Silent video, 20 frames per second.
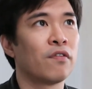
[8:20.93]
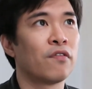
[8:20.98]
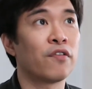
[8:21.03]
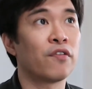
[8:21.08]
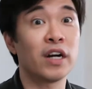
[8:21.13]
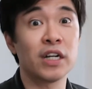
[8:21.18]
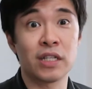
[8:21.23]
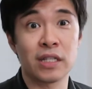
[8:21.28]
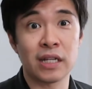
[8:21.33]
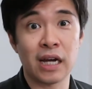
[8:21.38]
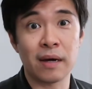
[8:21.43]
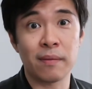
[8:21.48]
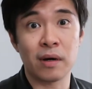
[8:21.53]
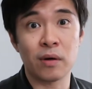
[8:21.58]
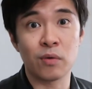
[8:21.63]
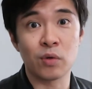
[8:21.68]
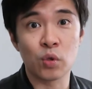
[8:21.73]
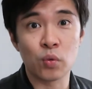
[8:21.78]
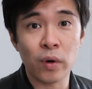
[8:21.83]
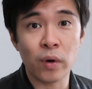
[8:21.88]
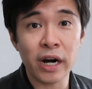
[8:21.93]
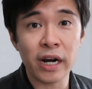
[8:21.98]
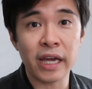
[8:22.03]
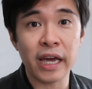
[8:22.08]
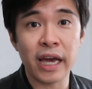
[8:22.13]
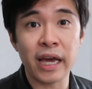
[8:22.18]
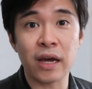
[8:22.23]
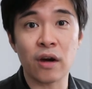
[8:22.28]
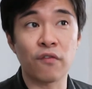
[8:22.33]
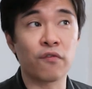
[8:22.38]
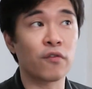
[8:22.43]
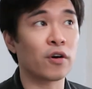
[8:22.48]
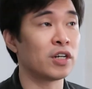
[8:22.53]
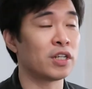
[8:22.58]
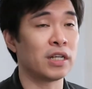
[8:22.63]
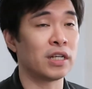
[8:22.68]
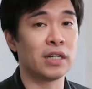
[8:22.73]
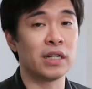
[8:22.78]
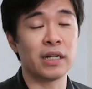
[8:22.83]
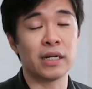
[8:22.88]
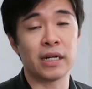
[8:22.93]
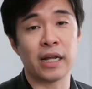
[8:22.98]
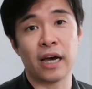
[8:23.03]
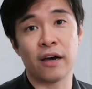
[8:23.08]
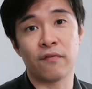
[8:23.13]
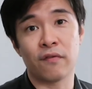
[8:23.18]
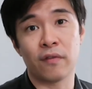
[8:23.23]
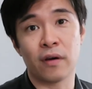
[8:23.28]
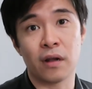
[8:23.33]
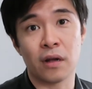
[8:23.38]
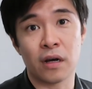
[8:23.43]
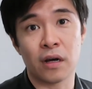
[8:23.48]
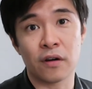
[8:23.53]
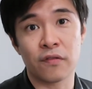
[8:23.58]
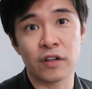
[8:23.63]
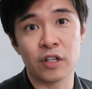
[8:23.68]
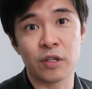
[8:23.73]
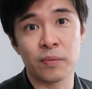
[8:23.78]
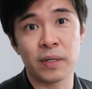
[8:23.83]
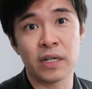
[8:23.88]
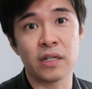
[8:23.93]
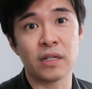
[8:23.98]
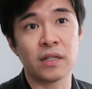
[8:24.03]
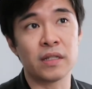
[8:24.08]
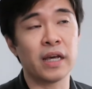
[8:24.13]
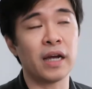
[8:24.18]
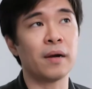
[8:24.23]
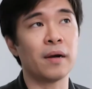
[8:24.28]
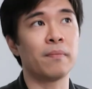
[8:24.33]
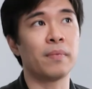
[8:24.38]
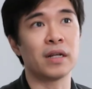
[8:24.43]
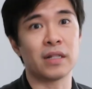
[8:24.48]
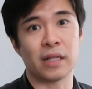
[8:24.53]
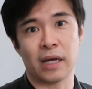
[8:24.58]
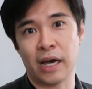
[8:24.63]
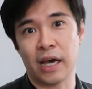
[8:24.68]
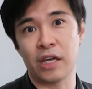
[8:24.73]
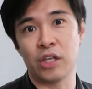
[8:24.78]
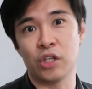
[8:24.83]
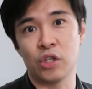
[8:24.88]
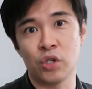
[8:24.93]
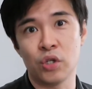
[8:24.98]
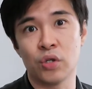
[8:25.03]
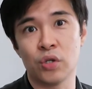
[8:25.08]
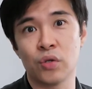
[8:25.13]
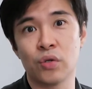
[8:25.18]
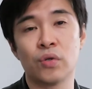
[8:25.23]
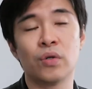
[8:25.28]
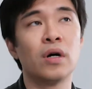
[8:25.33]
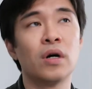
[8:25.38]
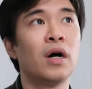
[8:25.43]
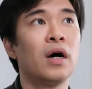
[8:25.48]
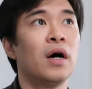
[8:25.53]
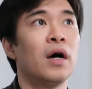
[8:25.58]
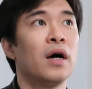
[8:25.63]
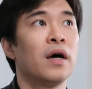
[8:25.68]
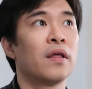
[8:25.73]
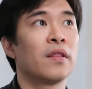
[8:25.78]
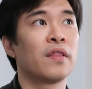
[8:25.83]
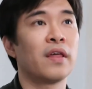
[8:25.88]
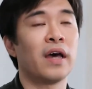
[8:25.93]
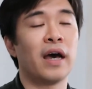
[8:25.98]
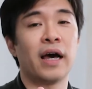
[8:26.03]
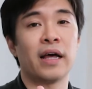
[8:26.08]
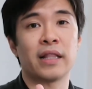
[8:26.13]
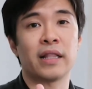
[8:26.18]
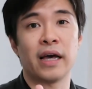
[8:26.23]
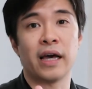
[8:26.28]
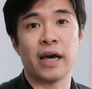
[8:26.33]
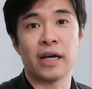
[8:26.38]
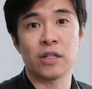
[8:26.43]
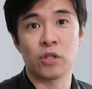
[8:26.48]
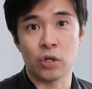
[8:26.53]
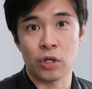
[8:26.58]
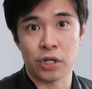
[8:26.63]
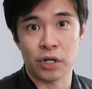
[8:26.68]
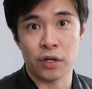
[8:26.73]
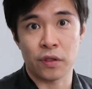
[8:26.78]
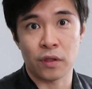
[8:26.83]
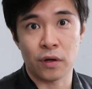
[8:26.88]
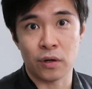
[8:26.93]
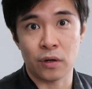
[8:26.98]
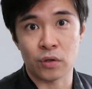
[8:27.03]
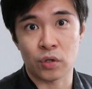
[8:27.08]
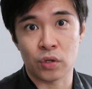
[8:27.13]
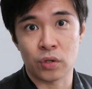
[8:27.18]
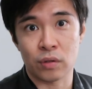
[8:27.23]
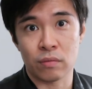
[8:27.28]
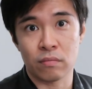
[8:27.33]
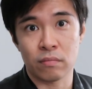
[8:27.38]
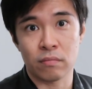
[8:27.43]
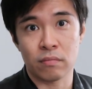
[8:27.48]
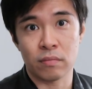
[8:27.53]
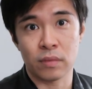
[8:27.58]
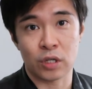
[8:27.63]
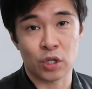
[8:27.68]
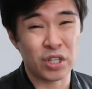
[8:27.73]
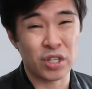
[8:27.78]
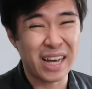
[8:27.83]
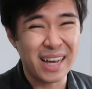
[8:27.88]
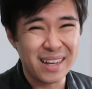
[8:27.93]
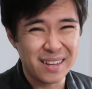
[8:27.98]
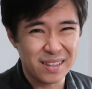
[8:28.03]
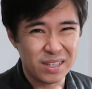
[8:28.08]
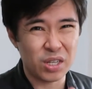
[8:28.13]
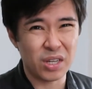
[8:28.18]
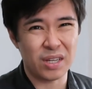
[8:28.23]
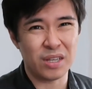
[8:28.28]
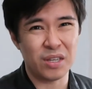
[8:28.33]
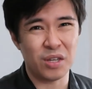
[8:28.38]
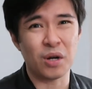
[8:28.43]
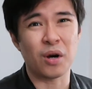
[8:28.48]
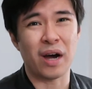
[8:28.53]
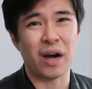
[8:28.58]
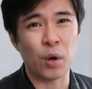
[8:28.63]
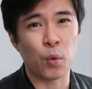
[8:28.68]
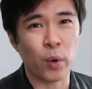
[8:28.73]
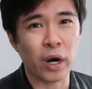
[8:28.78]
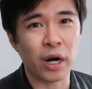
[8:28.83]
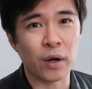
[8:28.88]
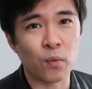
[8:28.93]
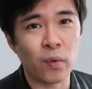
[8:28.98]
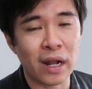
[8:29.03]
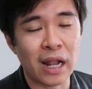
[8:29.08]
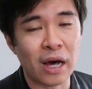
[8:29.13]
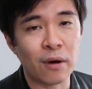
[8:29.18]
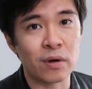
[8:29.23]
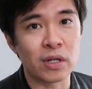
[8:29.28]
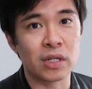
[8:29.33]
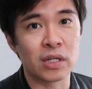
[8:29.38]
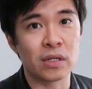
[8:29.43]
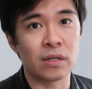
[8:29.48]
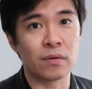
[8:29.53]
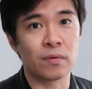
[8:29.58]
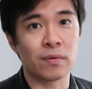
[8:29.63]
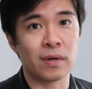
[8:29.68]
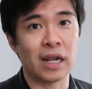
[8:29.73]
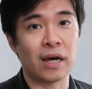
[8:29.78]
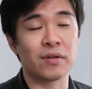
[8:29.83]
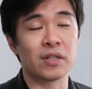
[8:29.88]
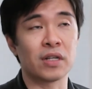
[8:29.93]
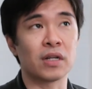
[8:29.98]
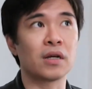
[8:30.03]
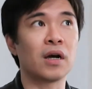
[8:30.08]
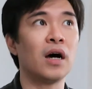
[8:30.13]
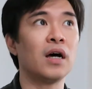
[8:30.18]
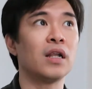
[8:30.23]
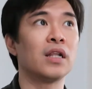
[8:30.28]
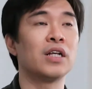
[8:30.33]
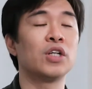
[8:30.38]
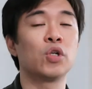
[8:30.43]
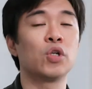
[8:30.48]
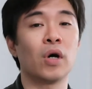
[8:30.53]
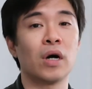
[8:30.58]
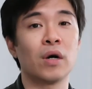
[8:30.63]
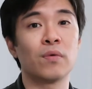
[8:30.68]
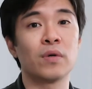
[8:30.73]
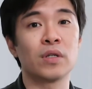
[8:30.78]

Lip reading: First time I was working, of course I didn't have a lot of experience there, but I knew that I had to learn those because I worked while I was in college, so